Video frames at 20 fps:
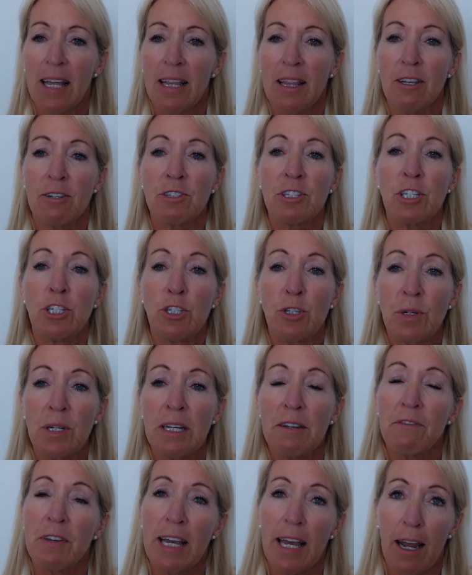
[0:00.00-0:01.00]
There's a
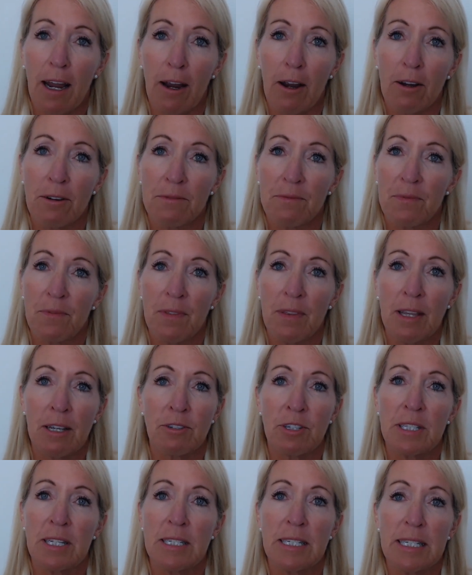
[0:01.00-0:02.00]
duty of care,
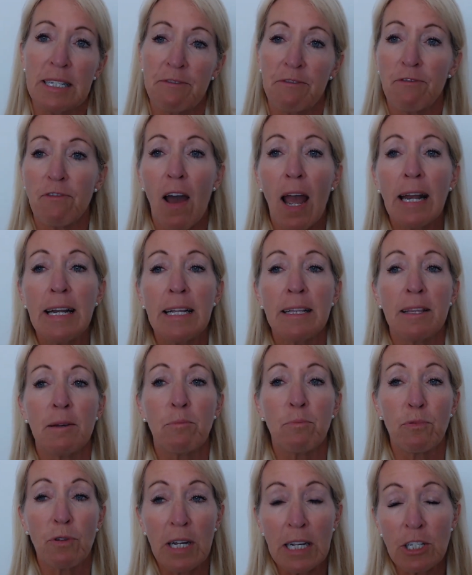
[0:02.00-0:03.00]
there's the defining the
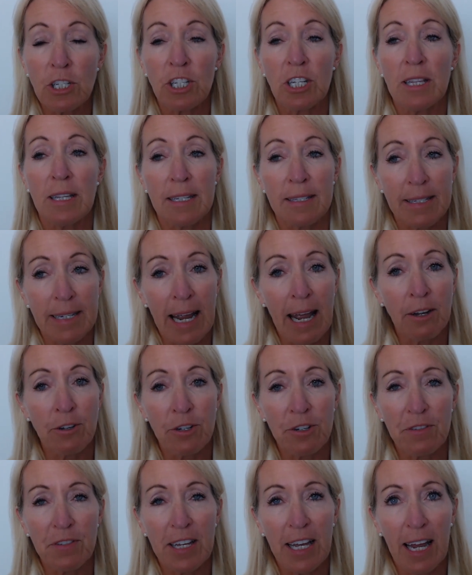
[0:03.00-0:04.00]
breach in the
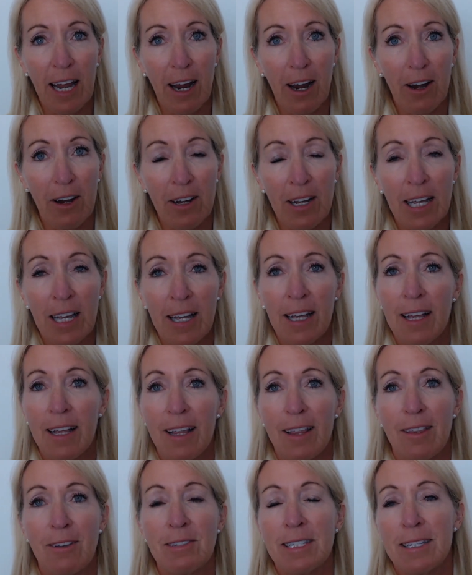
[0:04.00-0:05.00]
standard of care,
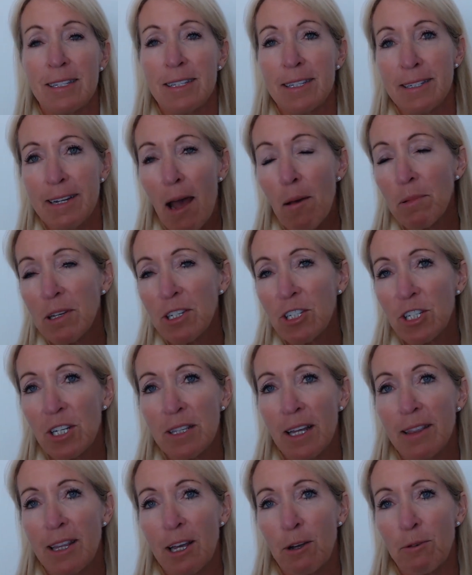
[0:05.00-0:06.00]
there's
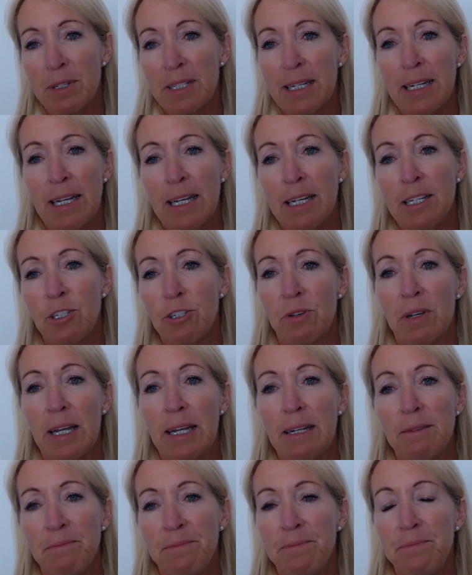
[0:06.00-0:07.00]
establishing that there was an
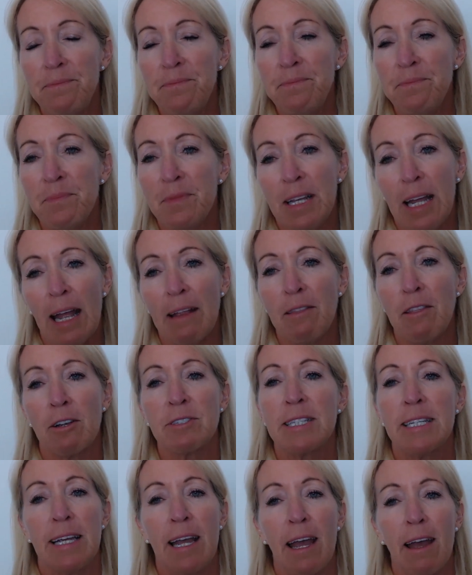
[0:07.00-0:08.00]
injury, and there's the